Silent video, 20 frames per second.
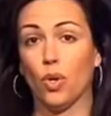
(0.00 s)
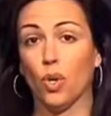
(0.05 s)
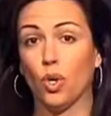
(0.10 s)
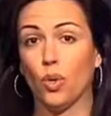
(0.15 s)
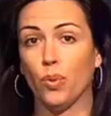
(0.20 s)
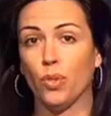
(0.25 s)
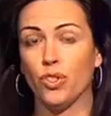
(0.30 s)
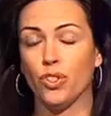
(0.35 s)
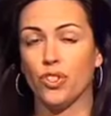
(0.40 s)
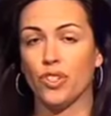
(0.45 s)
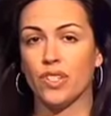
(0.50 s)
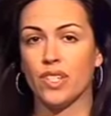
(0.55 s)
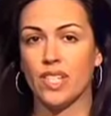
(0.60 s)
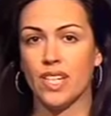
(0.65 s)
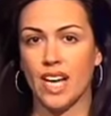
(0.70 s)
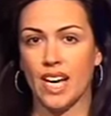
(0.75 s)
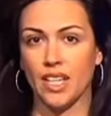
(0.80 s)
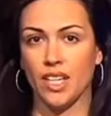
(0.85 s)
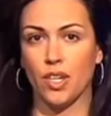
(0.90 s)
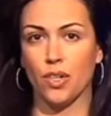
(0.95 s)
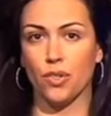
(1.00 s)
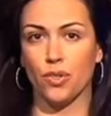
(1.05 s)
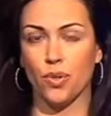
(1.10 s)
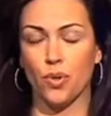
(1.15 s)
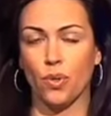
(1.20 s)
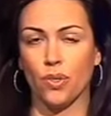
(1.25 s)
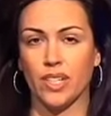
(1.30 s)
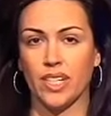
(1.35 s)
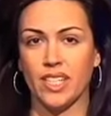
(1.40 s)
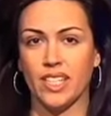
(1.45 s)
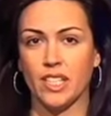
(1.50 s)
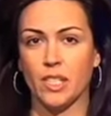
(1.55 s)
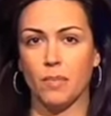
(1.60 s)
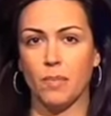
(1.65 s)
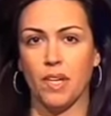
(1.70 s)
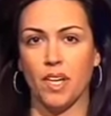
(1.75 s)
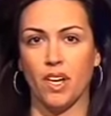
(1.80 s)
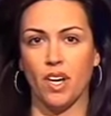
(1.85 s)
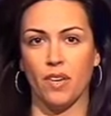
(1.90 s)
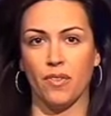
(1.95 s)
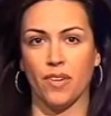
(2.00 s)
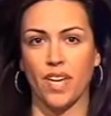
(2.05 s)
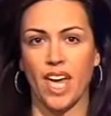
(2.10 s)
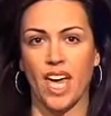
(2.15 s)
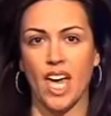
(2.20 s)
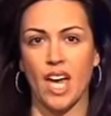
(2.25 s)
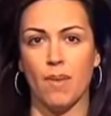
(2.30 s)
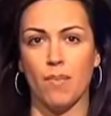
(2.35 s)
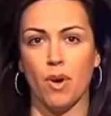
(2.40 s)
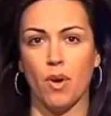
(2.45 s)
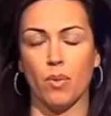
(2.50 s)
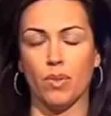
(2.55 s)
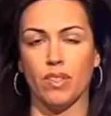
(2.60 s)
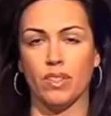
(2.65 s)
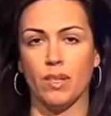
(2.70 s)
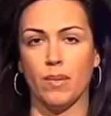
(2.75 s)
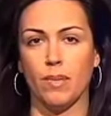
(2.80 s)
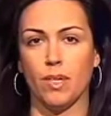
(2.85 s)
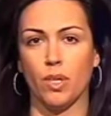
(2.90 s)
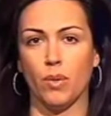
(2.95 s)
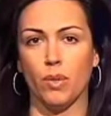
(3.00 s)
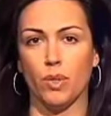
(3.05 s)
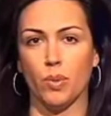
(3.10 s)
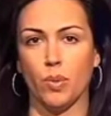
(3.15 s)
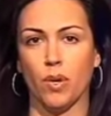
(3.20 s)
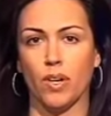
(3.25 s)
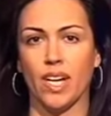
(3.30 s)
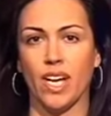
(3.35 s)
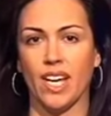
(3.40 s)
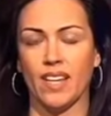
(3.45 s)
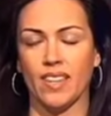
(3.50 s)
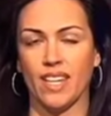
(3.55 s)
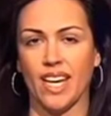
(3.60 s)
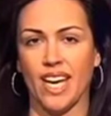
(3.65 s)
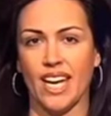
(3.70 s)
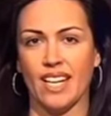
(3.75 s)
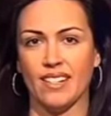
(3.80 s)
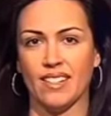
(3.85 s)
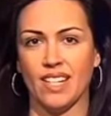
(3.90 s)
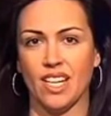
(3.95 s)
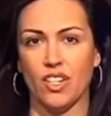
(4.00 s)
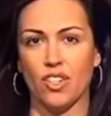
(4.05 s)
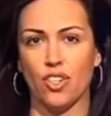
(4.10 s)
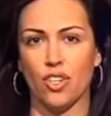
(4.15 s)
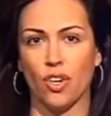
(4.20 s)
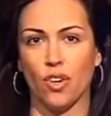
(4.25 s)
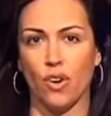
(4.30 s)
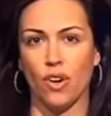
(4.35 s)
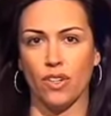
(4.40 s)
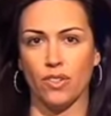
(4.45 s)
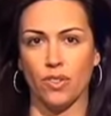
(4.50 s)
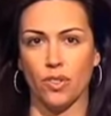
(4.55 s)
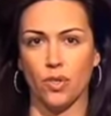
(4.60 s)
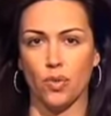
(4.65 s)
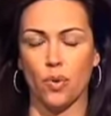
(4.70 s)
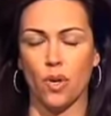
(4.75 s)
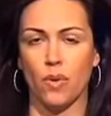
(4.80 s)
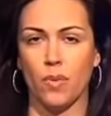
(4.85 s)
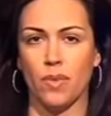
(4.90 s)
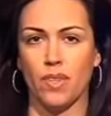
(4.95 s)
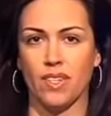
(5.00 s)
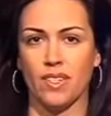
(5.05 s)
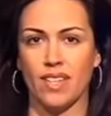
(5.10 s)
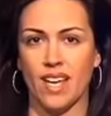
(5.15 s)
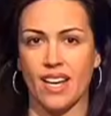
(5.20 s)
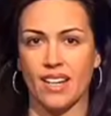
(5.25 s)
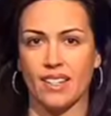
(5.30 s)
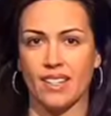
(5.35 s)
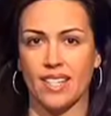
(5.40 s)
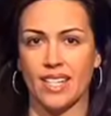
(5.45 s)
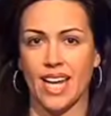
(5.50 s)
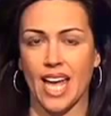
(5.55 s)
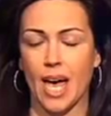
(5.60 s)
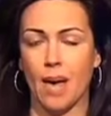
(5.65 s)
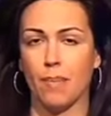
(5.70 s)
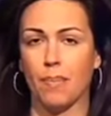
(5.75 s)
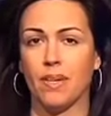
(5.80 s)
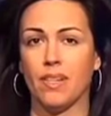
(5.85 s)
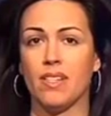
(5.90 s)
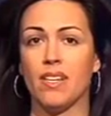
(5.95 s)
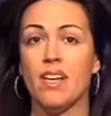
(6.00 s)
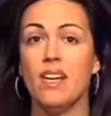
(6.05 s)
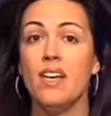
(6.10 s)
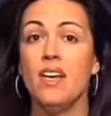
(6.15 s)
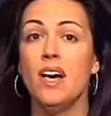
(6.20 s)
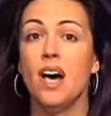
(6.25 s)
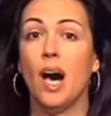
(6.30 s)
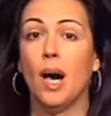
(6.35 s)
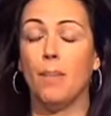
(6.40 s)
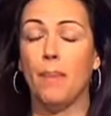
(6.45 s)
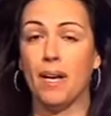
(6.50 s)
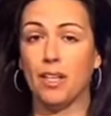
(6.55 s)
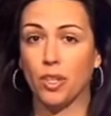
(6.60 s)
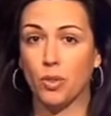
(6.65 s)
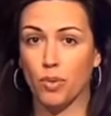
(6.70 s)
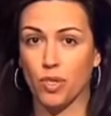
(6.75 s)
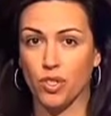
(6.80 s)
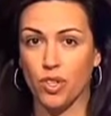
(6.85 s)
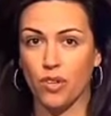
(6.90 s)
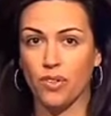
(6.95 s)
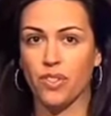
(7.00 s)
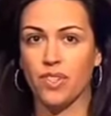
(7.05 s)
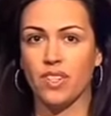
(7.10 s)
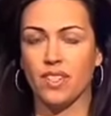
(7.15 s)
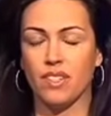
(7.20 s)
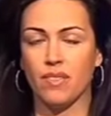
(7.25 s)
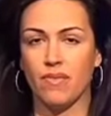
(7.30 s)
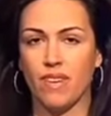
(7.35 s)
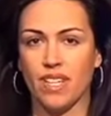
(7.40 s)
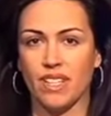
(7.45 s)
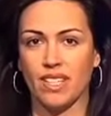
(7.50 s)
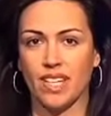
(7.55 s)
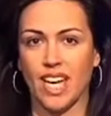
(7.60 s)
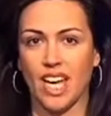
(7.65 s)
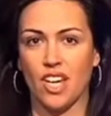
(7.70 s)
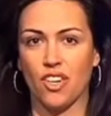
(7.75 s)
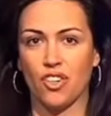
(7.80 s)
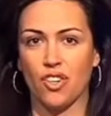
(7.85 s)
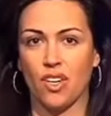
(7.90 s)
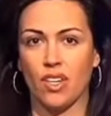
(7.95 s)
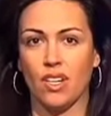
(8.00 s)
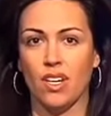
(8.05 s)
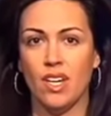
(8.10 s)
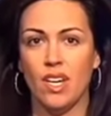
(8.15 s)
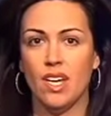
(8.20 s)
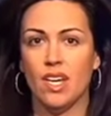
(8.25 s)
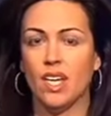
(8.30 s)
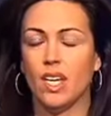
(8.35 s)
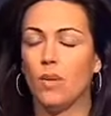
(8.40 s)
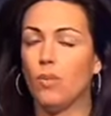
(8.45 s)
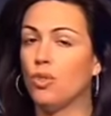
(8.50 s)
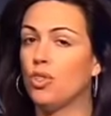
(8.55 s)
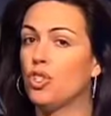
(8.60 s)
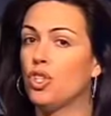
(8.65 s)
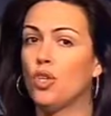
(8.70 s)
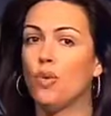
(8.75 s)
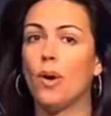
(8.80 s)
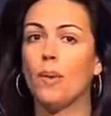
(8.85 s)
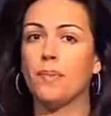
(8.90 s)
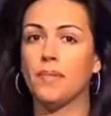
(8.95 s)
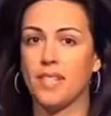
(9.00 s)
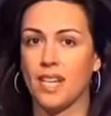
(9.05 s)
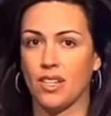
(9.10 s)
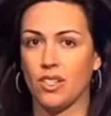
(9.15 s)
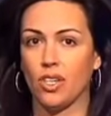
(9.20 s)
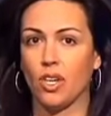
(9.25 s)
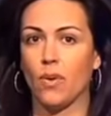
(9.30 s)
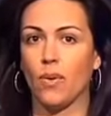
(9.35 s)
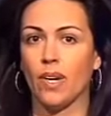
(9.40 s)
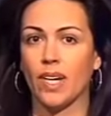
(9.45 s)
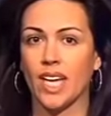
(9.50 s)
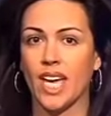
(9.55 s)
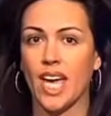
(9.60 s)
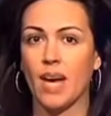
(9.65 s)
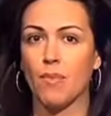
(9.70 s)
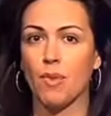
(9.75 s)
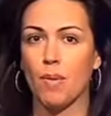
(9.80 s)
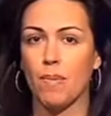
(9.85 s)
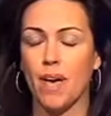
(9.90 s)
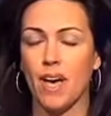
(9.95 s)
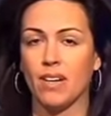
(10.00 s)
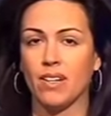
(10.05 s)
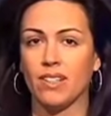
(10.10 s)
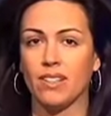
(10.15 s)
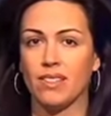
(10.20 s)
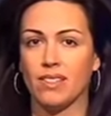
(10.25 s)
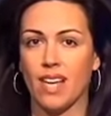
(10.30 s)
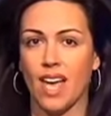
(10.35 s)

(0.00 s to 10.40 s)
girl was just nine years old. I did speak off camera with someone who was working at the gas station across the street when this accident happened about the results of this investigation. He was too upset to go on camera about it,